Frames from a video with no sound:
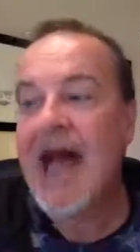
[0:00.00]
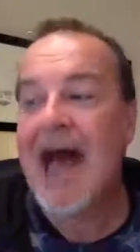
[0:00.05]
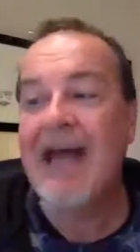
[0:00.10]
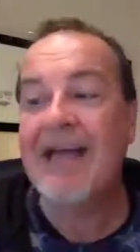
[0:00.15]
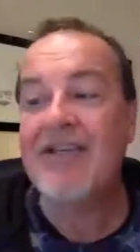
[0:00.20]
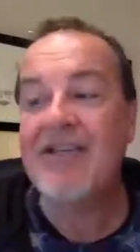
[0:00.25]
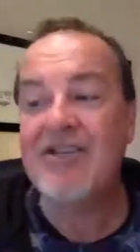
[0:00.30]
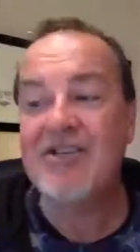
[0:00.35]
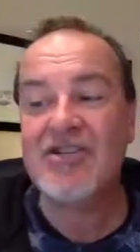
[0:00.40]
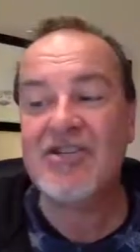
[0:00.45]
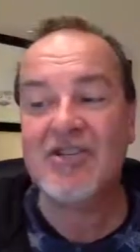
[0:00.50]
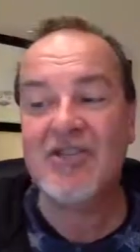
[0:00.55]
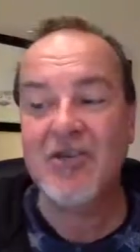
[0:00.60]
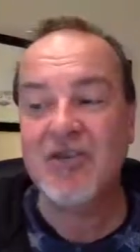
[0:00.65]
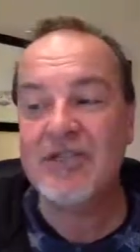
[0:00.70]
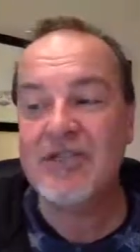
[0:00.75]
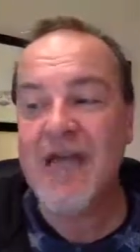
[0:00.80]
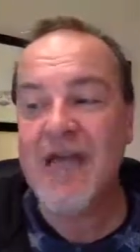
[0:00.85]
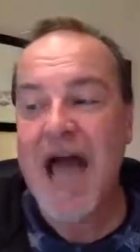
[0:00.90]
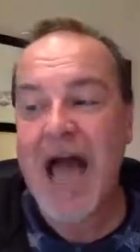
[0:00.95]
I just
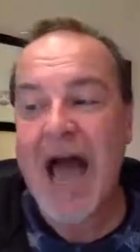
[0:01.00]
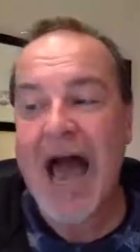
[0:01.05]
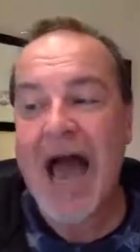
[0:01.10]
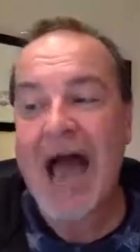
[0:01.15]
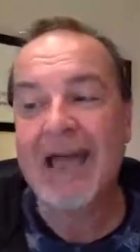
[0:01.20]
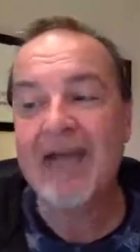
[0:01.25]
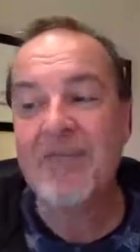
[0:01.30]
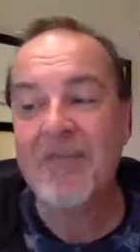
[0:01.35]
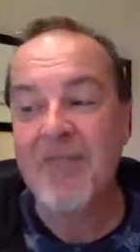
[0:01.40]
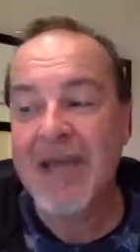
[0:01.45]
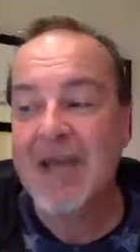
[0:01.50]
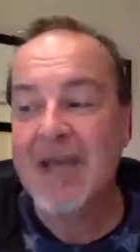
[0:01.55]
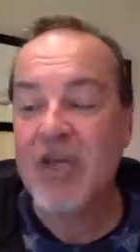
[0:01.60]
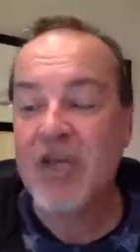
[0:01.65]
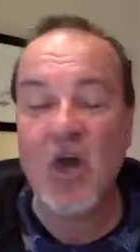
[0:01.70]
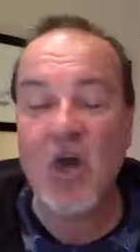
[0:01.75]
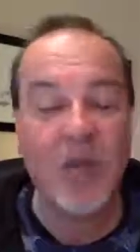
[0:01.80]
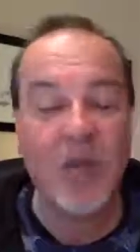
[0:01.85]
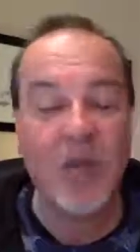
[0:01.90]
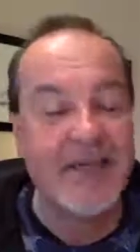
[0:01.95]
thought I'd make
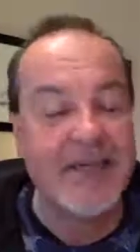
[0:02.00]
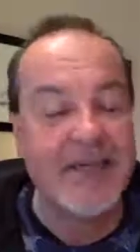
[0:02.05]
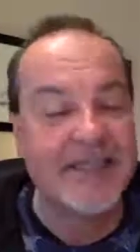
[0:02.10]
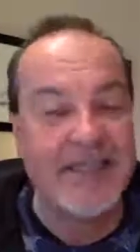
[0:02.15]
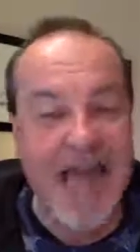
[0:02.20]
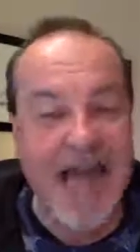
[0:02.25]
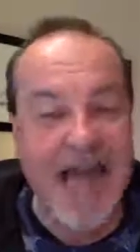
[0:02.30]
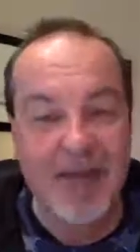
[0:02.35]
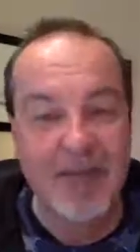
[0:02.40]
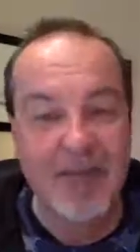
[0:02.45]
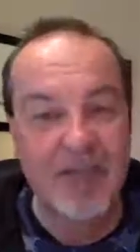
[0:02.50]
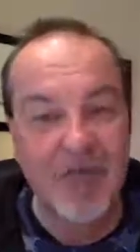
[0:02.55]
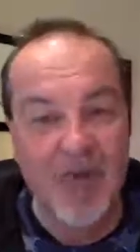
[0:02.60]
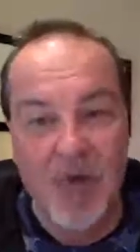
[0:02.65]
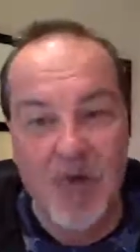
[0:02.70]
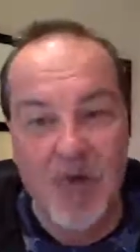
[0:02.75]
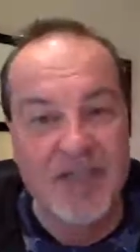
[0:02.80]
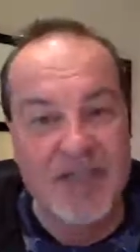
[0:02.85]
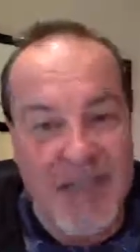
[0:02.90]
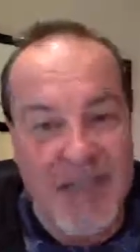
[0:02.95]
you a wee snack
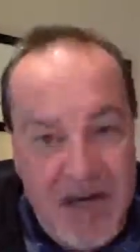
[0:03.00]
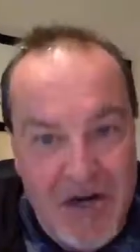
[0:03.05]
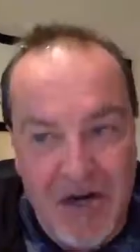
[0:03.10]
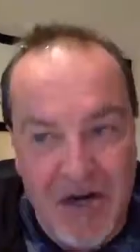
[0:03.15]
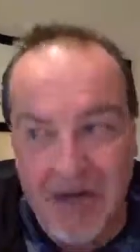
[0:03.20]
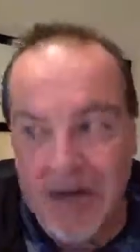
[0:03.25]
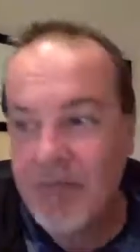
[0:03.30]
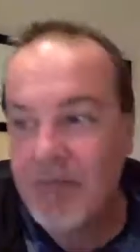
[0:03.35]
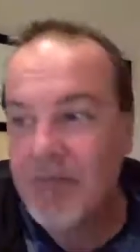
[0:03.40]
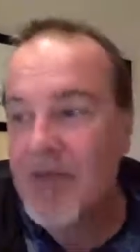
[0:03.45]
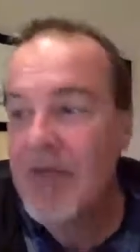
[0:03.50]
before dinner,